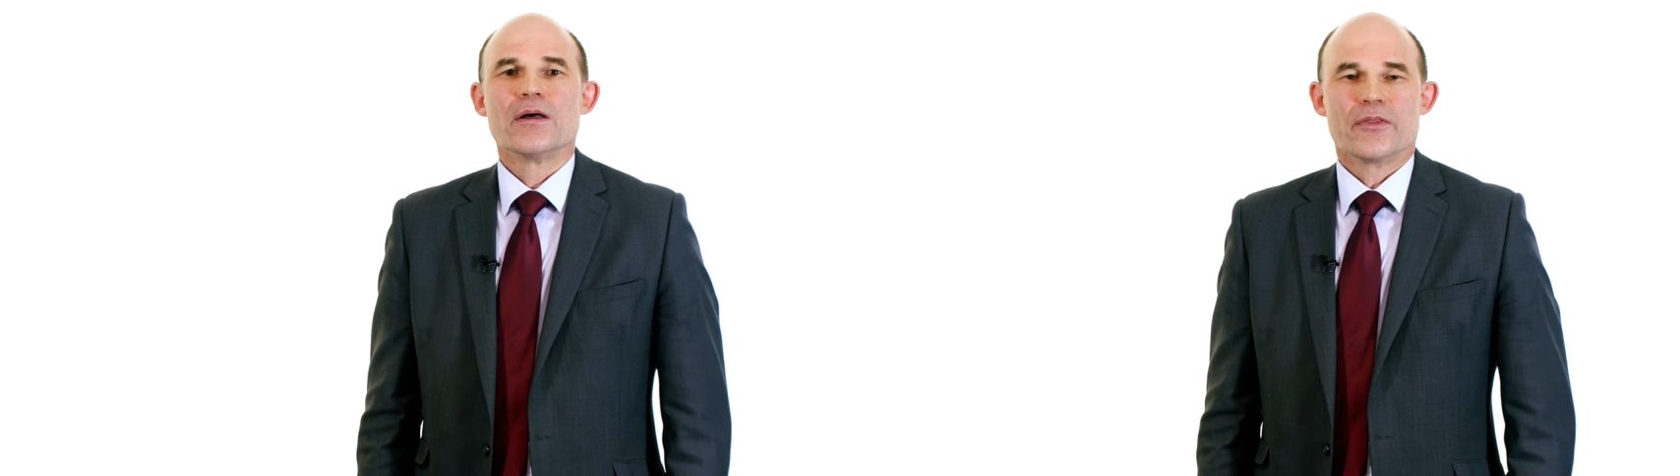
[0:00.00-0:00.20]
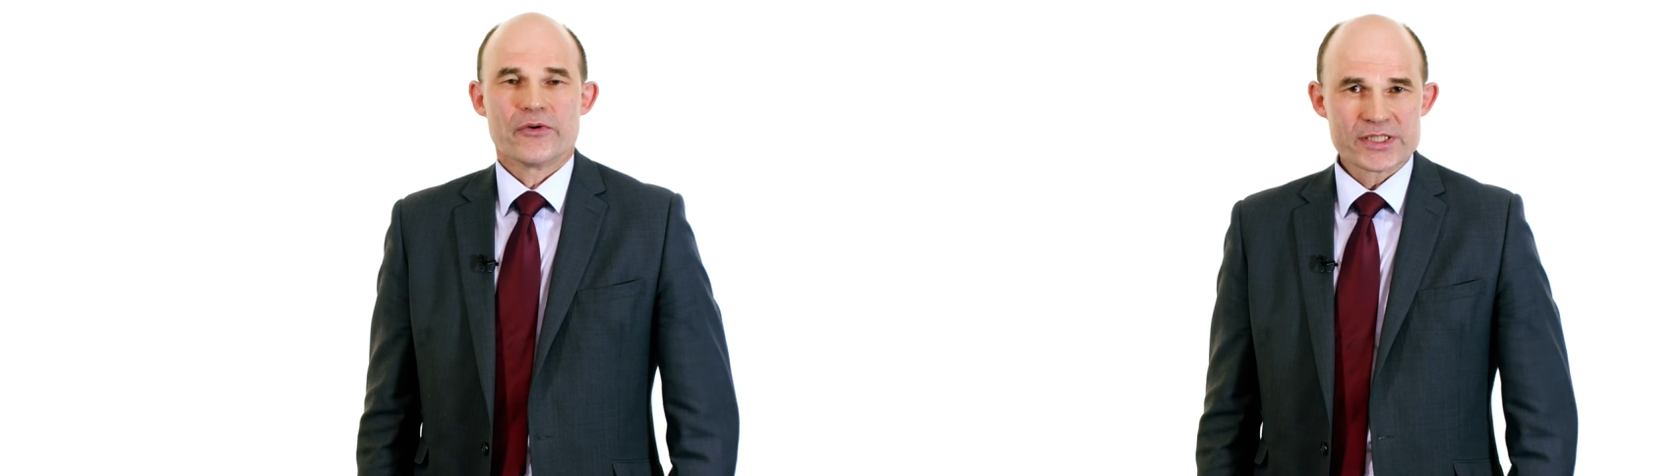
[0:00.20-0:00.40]

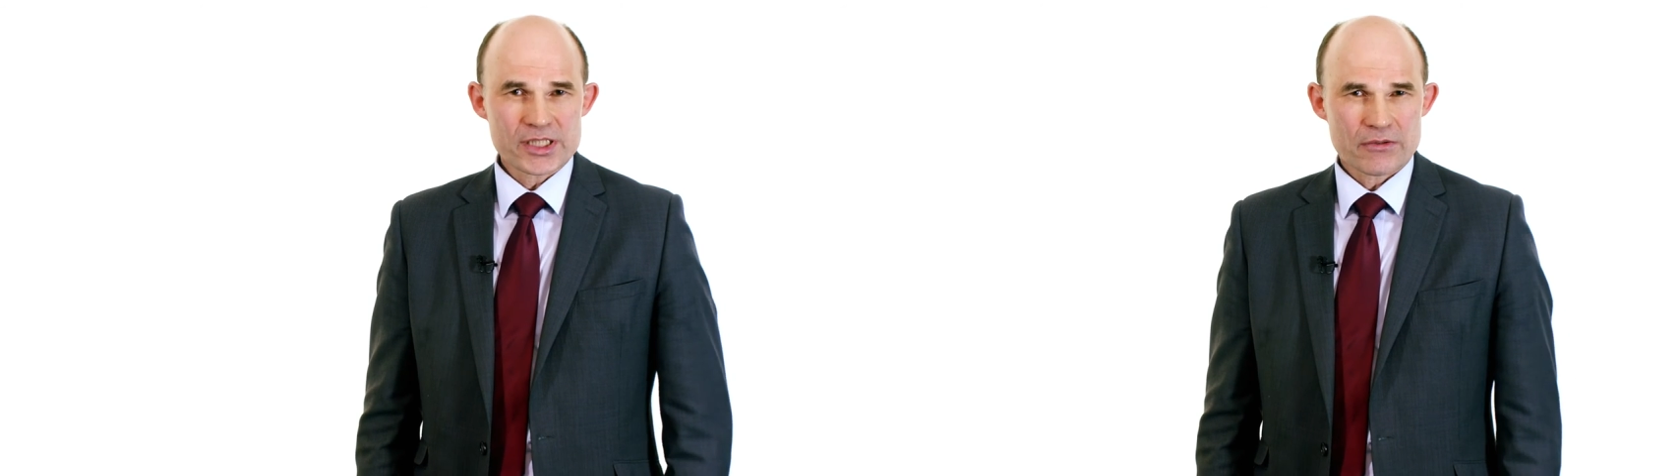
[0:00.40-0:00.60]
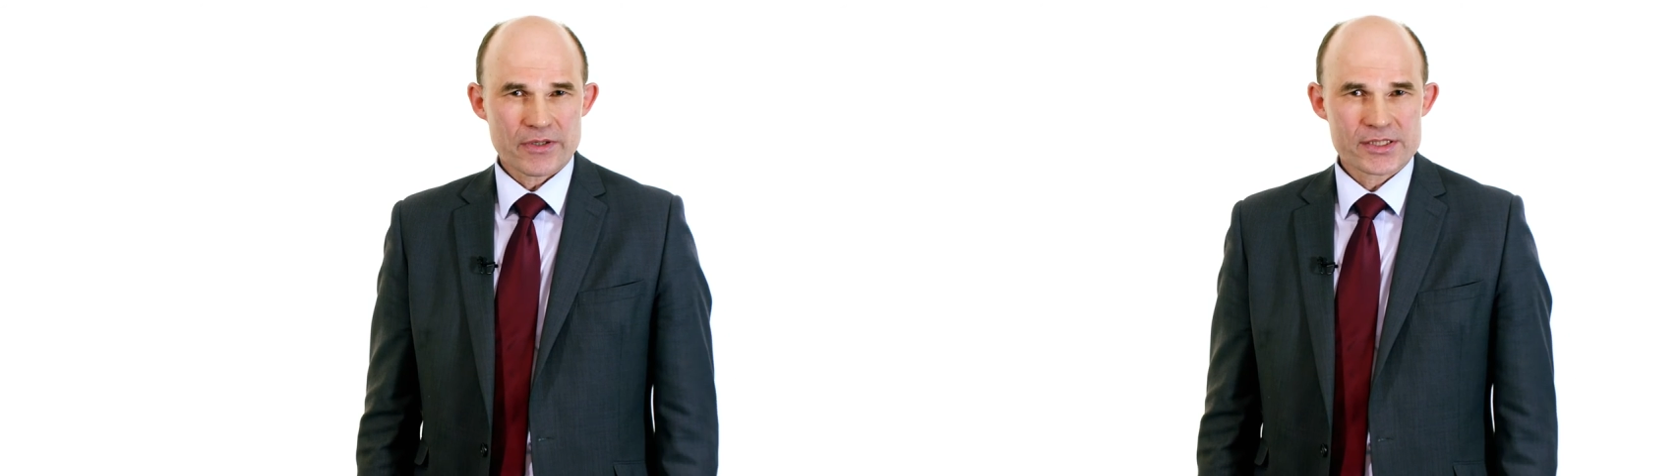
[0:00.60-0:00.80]
There is a
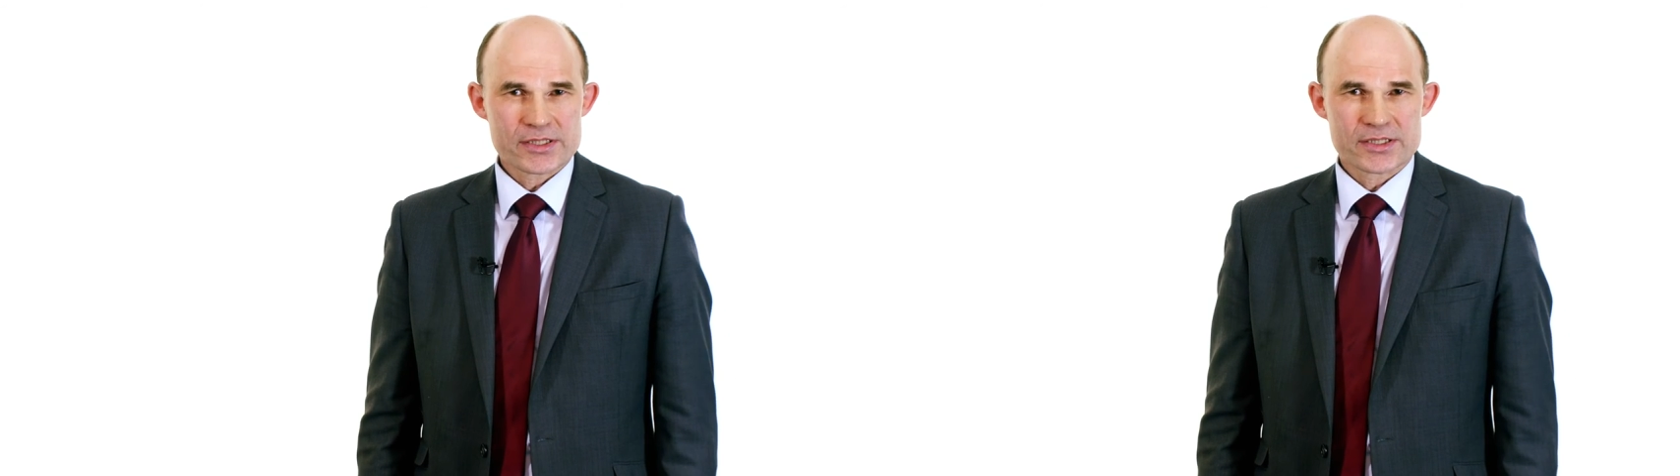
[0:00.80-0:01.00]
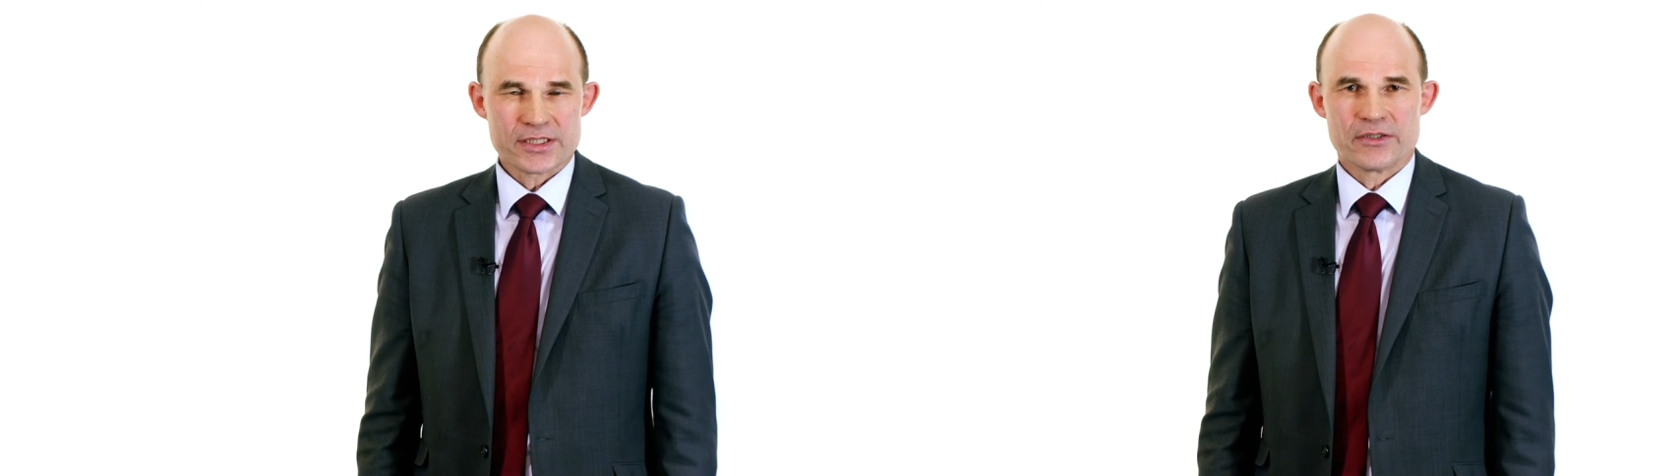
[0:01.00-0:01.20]

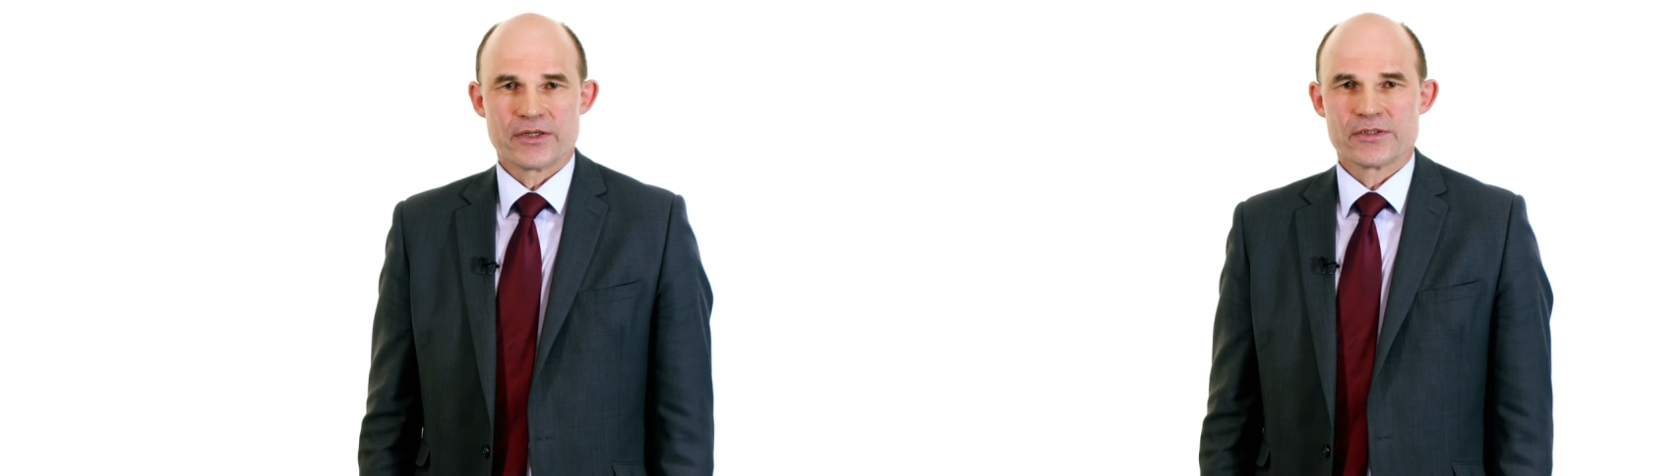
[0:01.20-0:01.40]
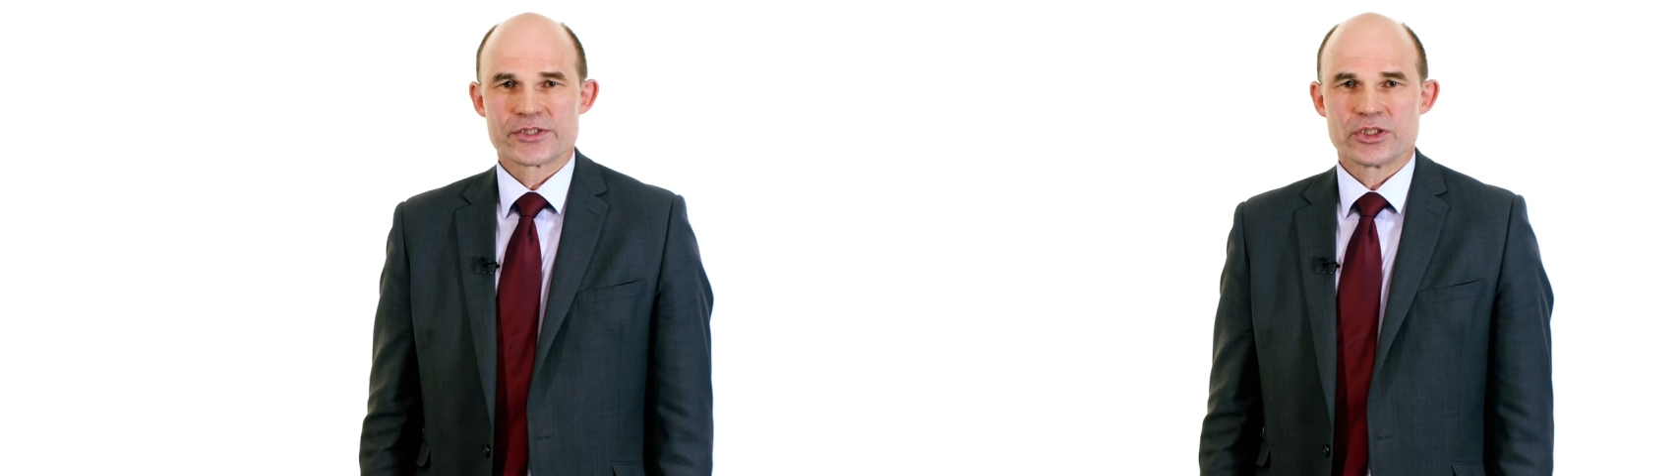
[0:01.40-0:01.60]
crisis in our
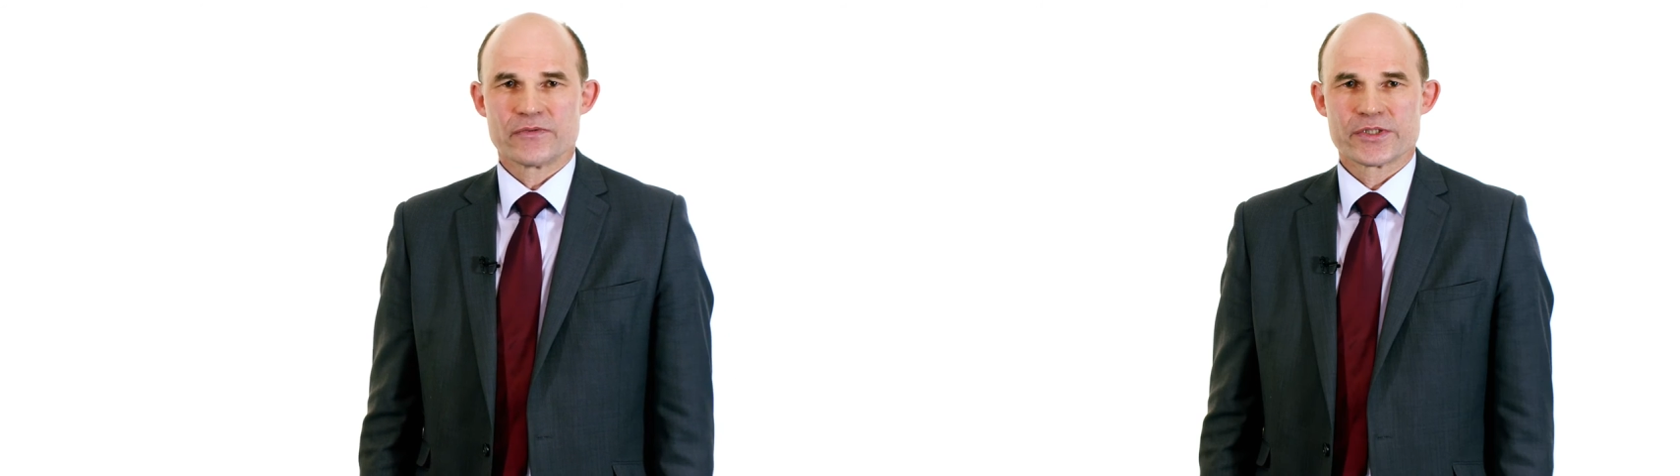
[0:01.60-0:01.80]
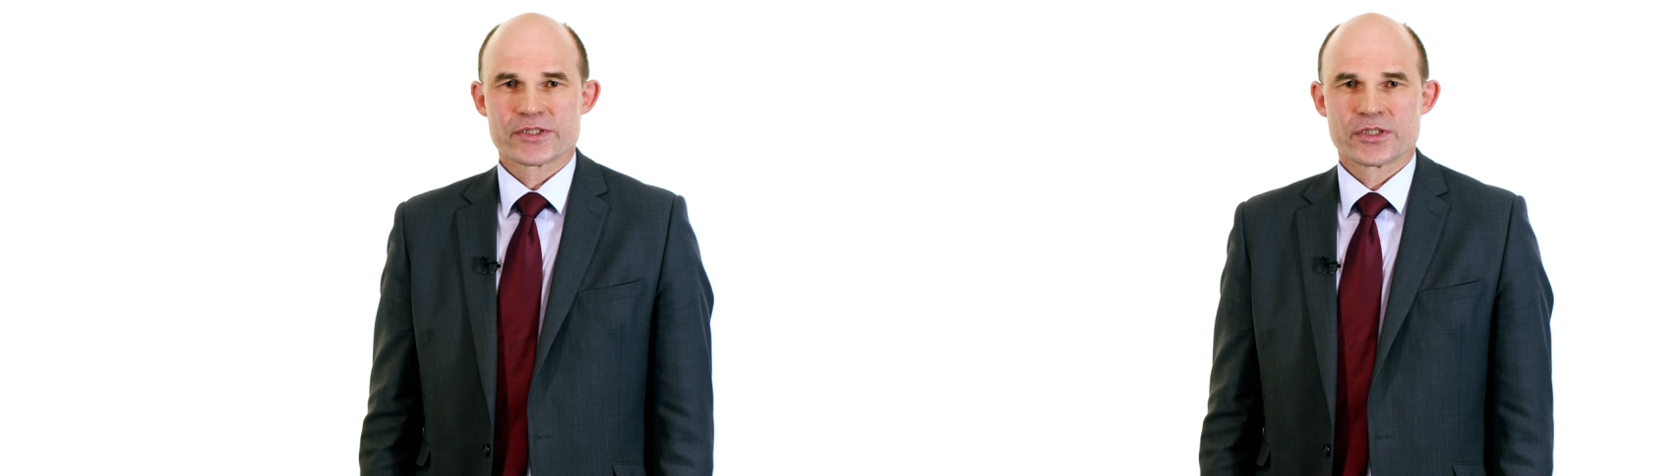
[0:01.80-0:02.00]
health
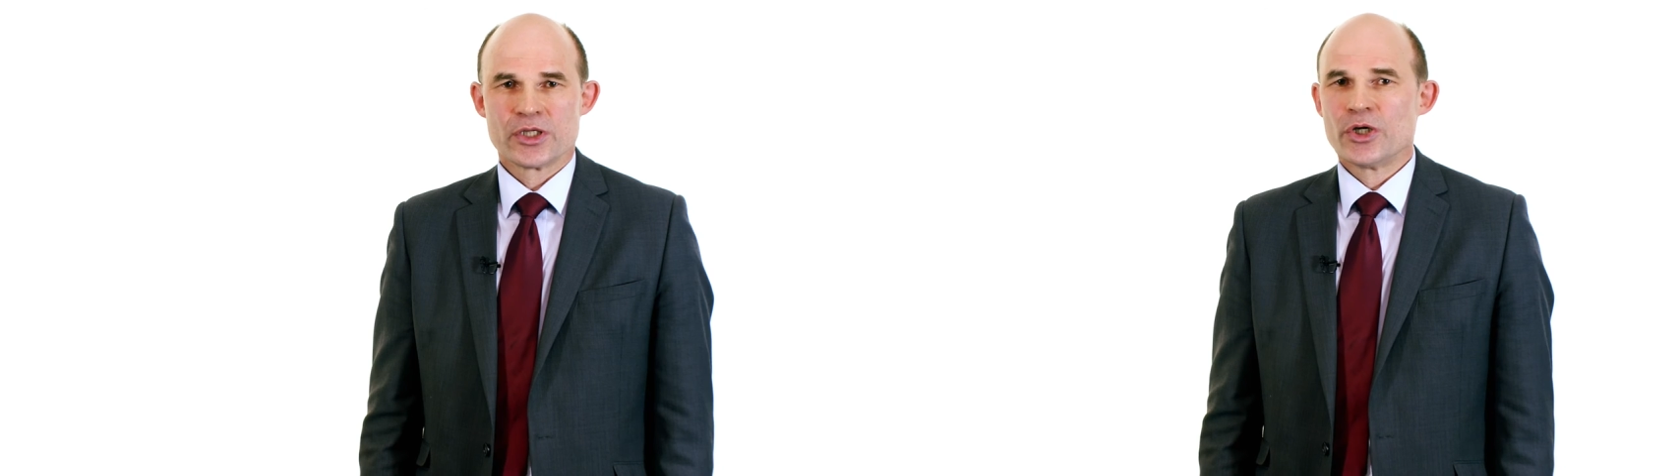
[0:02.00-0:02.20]
service.